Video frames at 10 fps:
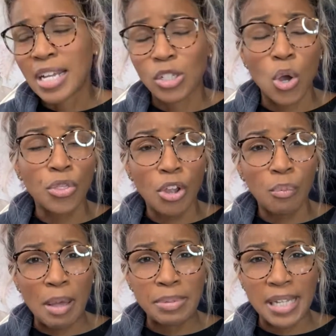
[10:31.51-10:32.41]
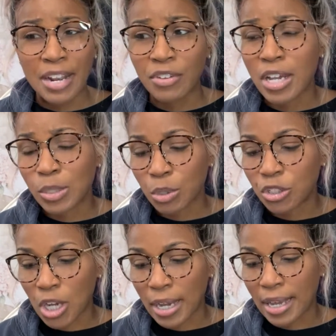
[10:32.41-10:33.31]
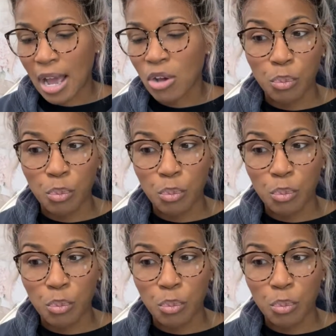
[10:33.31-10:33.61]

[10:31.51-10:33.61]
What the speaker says: It's on their website if you guys want to check it out.